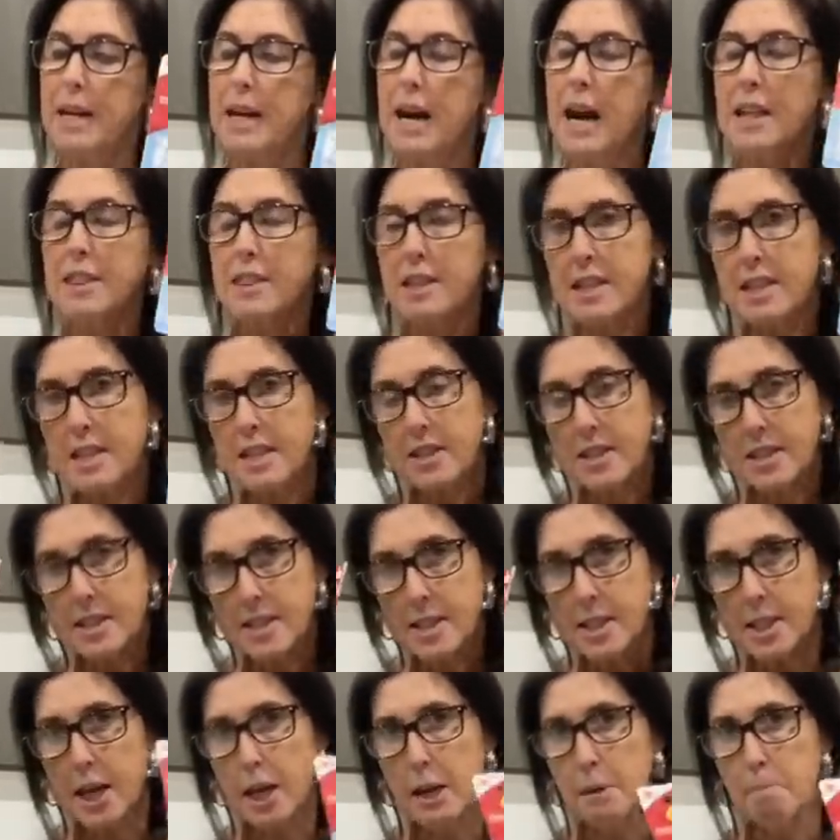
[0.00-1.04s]
And the
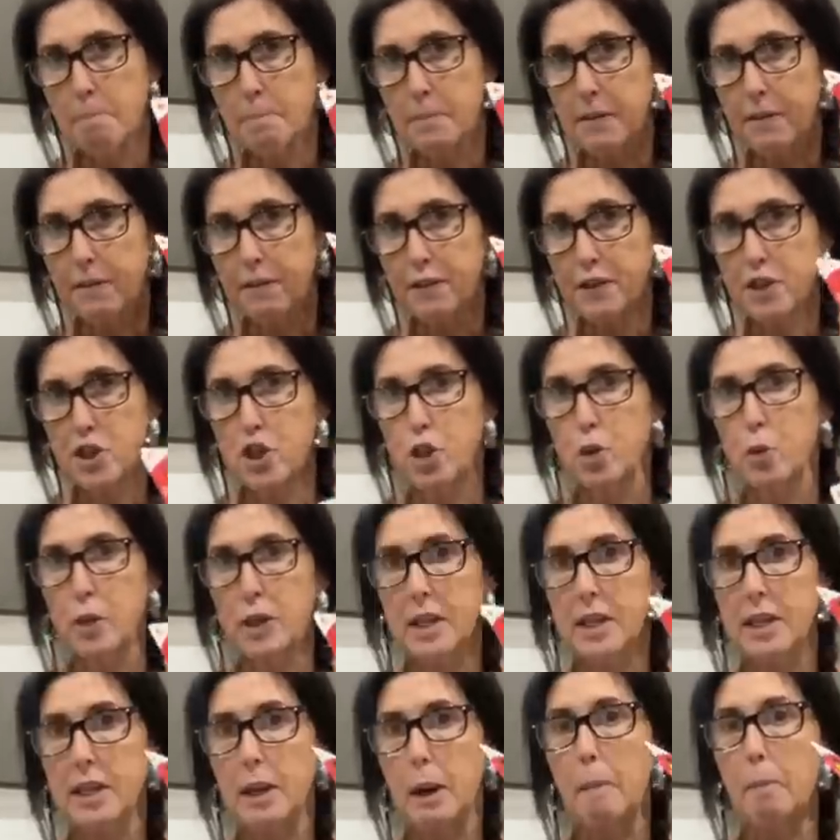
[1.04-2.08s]
tip for
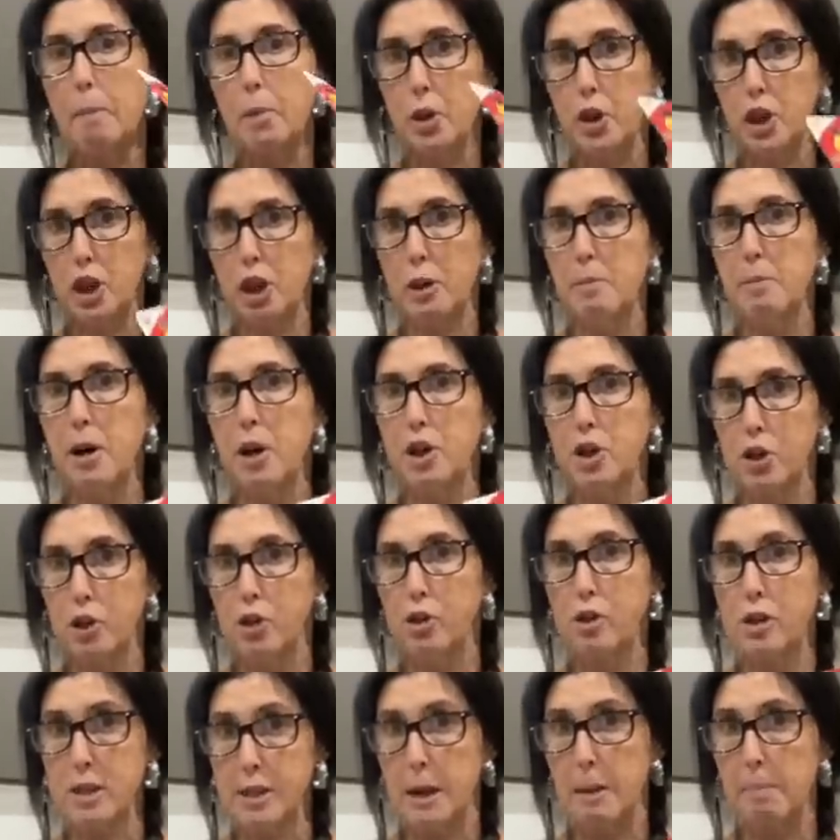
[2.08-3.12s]
doing putting your command
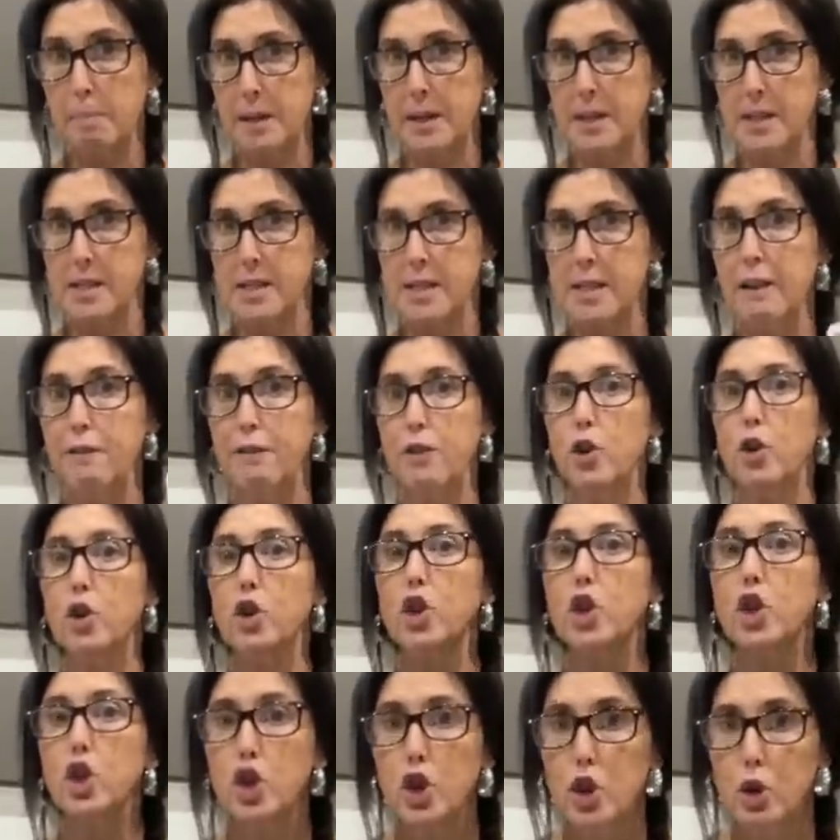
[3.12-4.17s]
hooks up is, if you're
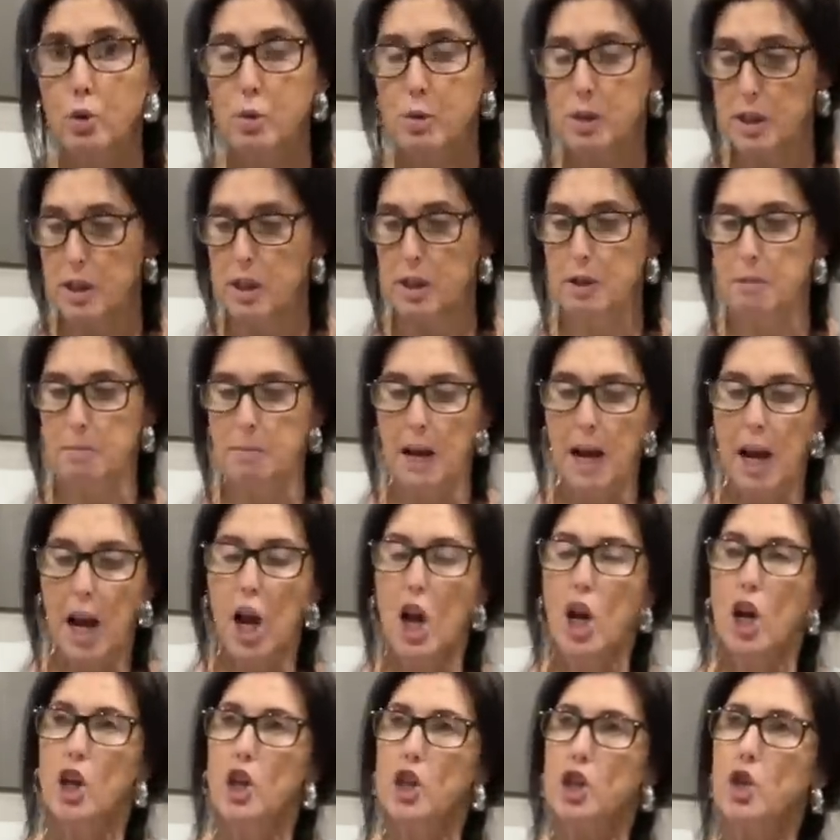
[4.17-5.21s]
using them,
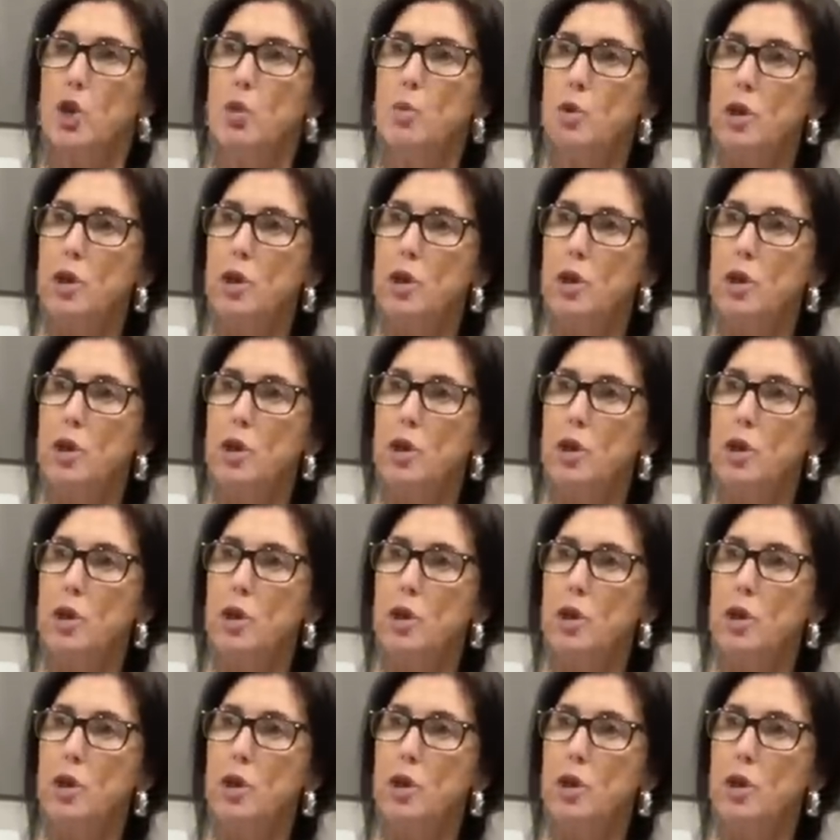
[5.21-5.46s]
you